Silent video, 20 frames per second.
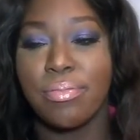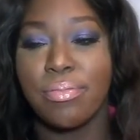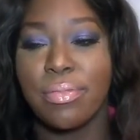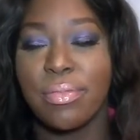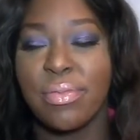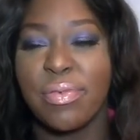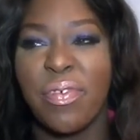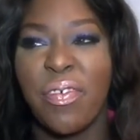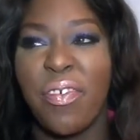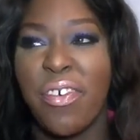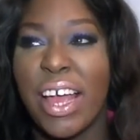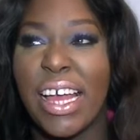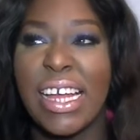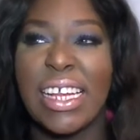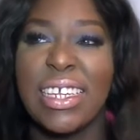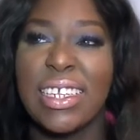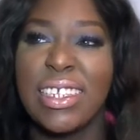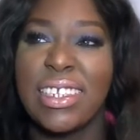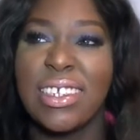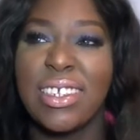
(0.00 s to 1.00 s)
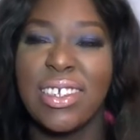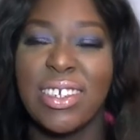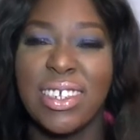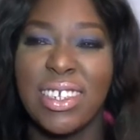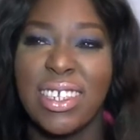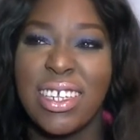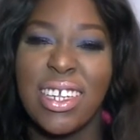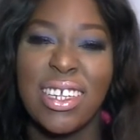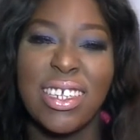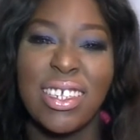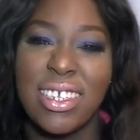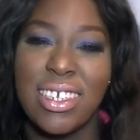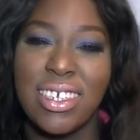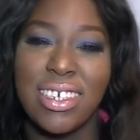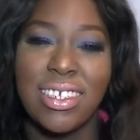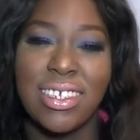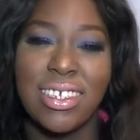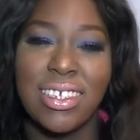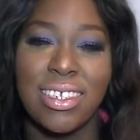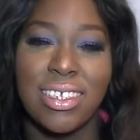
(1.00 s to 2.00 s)
friends or
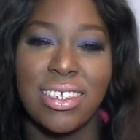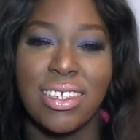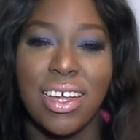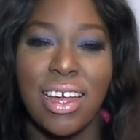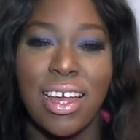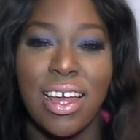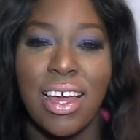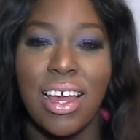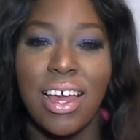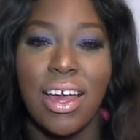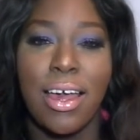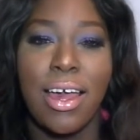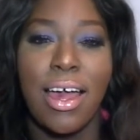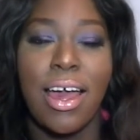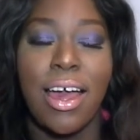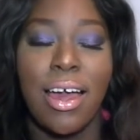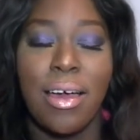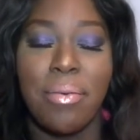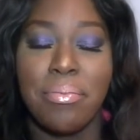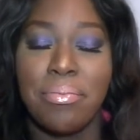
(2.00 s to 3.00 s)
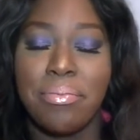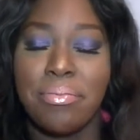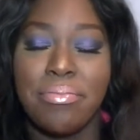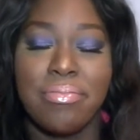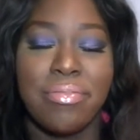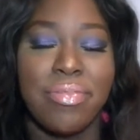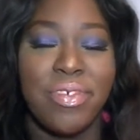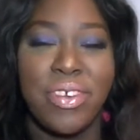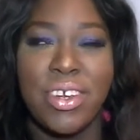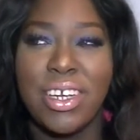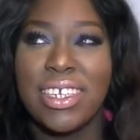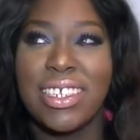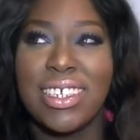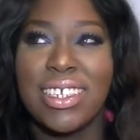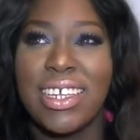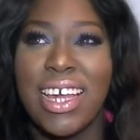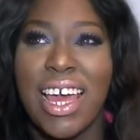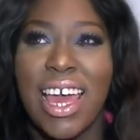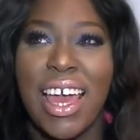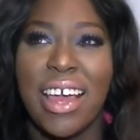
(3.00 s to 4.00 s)
sisters, if you can
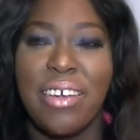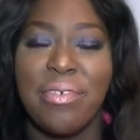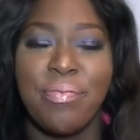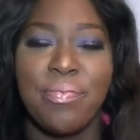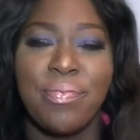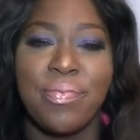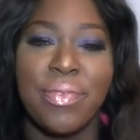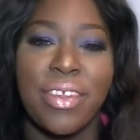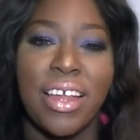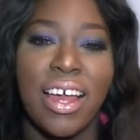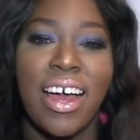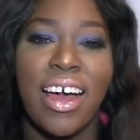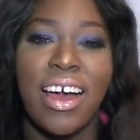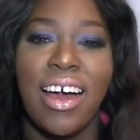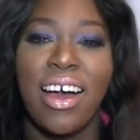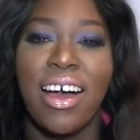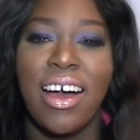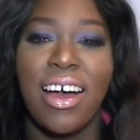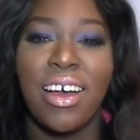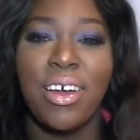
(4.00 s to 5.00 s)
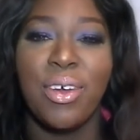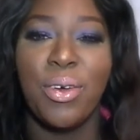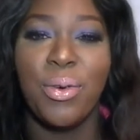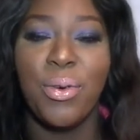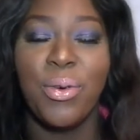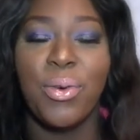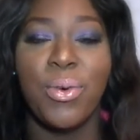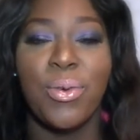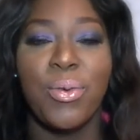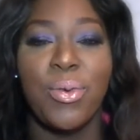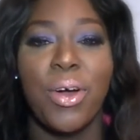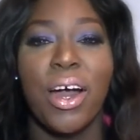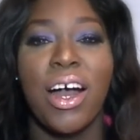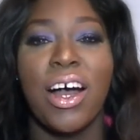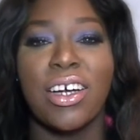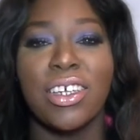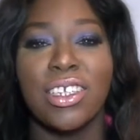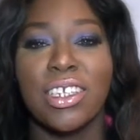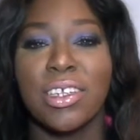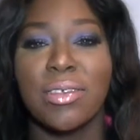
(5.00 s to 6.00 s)
say, who will
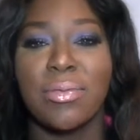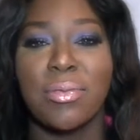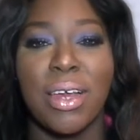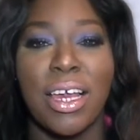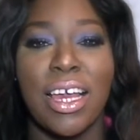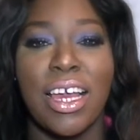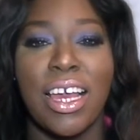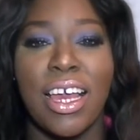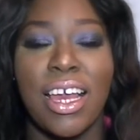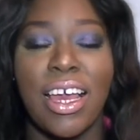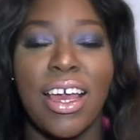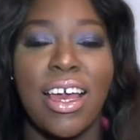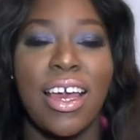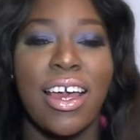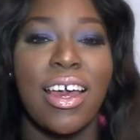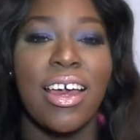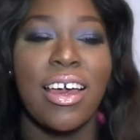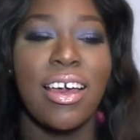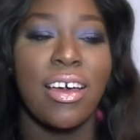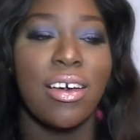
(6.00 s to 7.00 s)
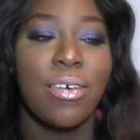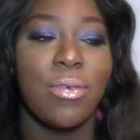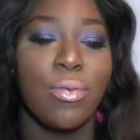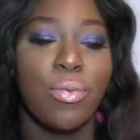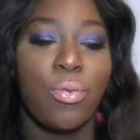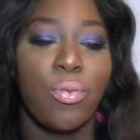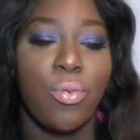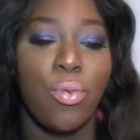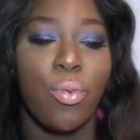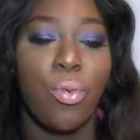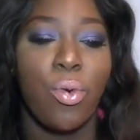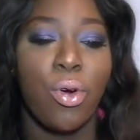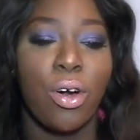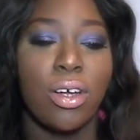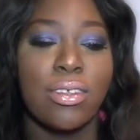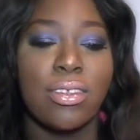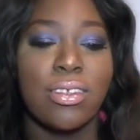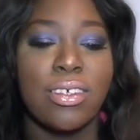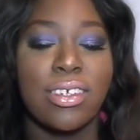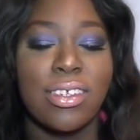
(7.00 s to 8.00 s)
ask me
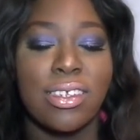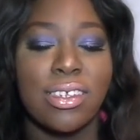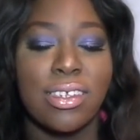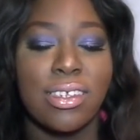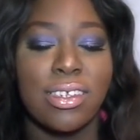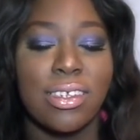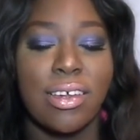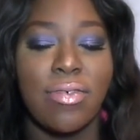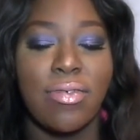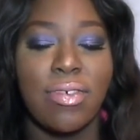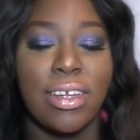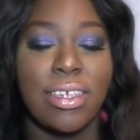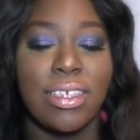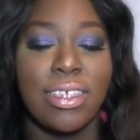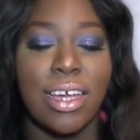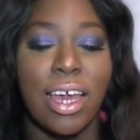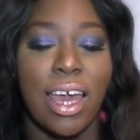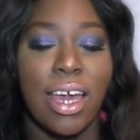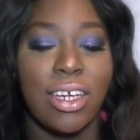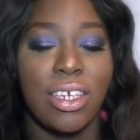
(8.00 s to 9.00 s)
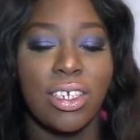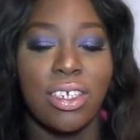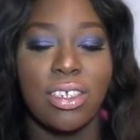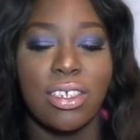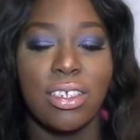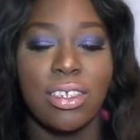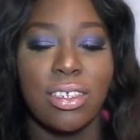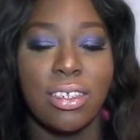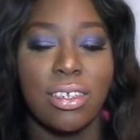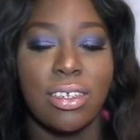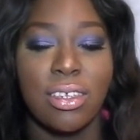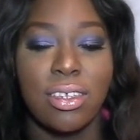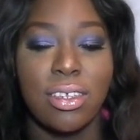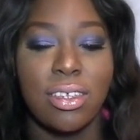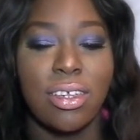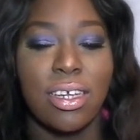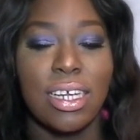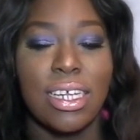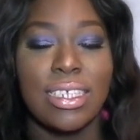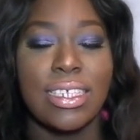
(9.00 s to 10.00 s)
what the civil litigation
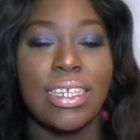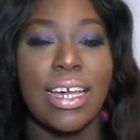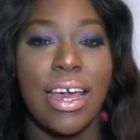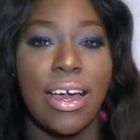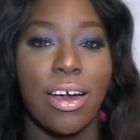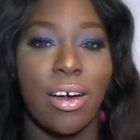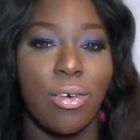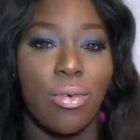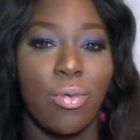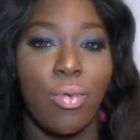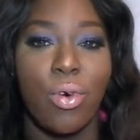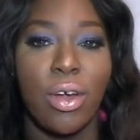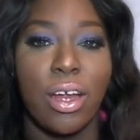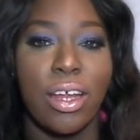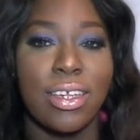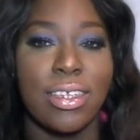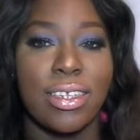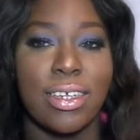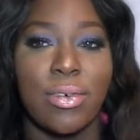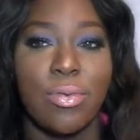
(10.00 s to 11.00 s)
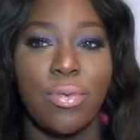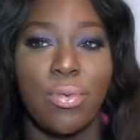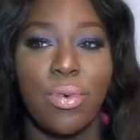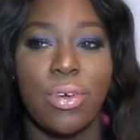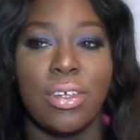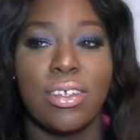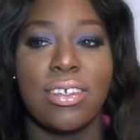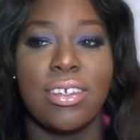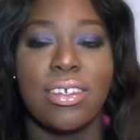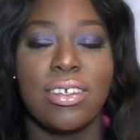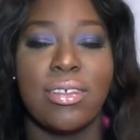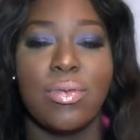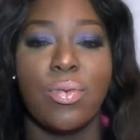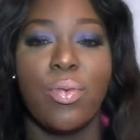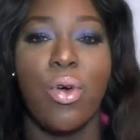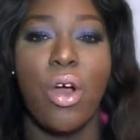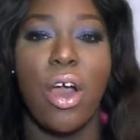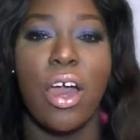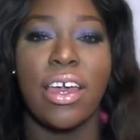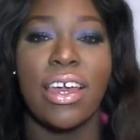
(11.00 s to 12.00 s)
entail. What is it? What does
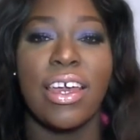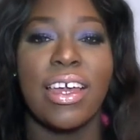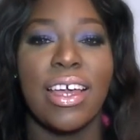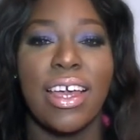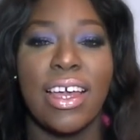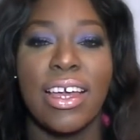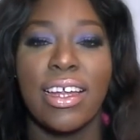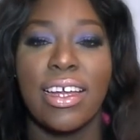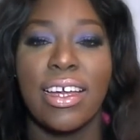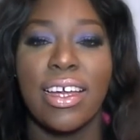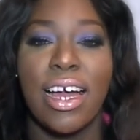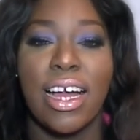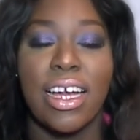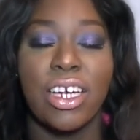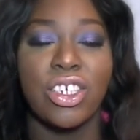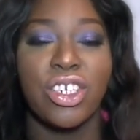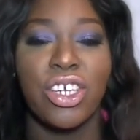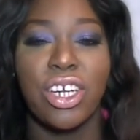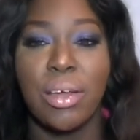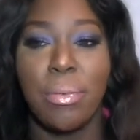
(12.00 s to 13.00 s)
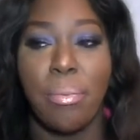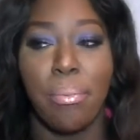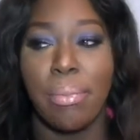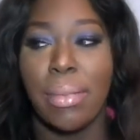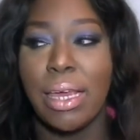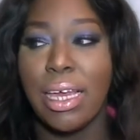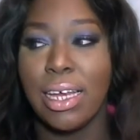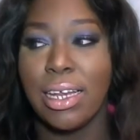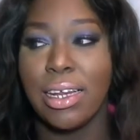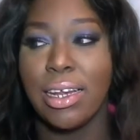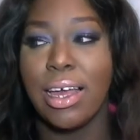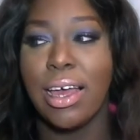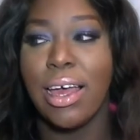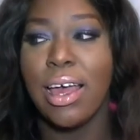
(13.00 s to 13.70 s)
working in it actually mean?